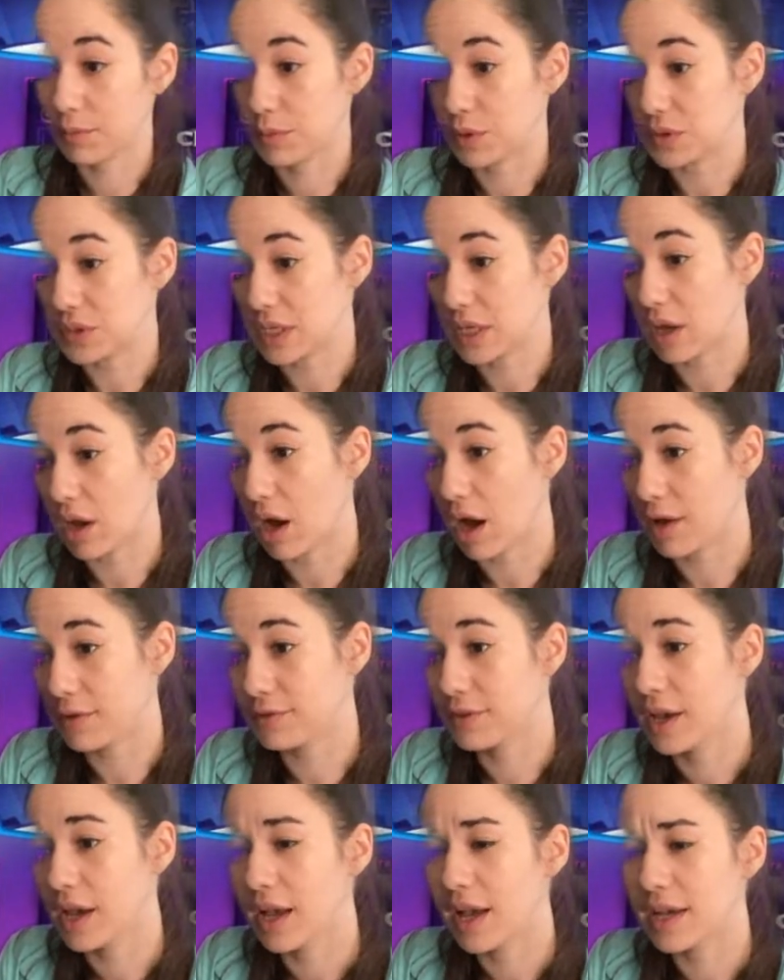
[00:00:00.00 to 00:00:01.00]
music off,
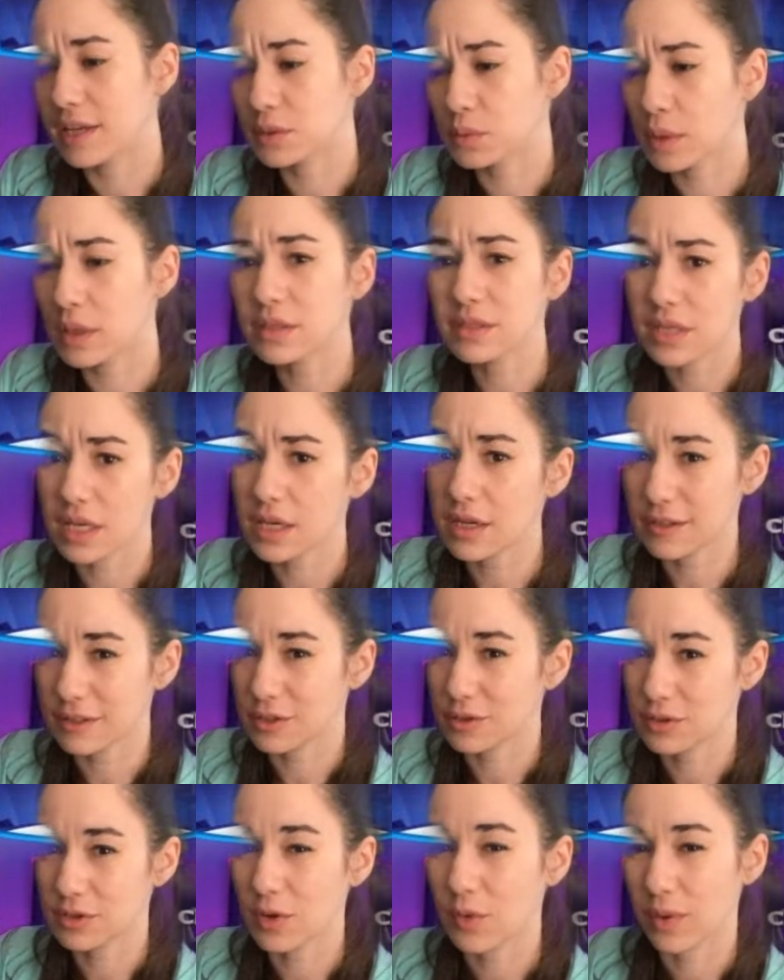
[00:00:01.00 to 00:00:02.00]
as well as they can
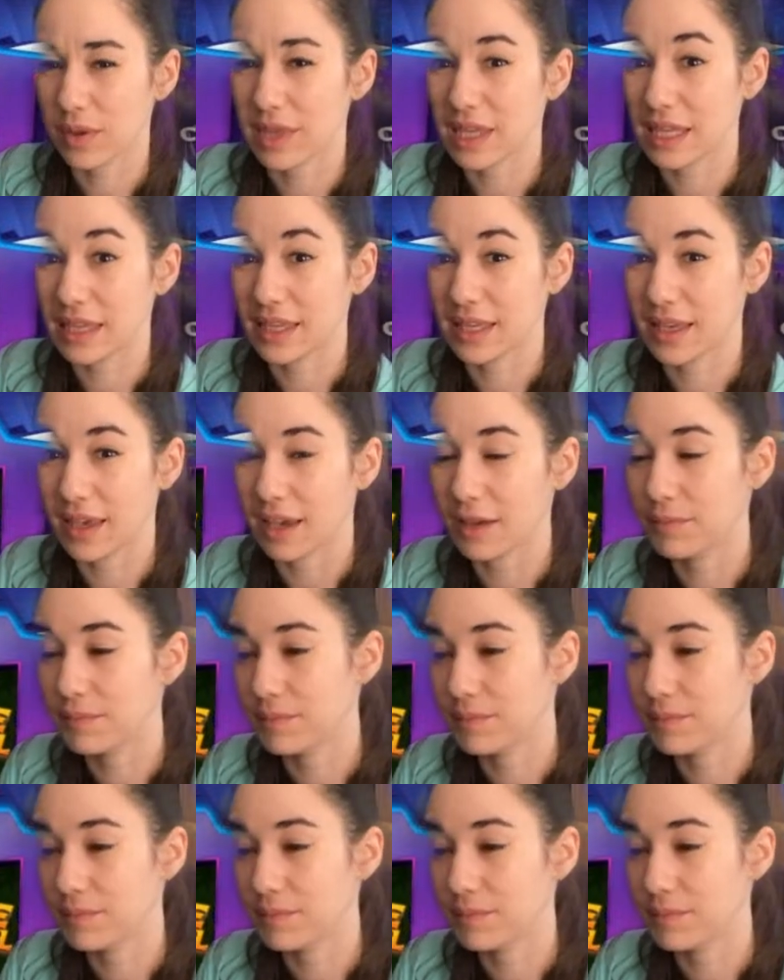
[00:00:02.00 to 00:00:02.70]
do so within the game.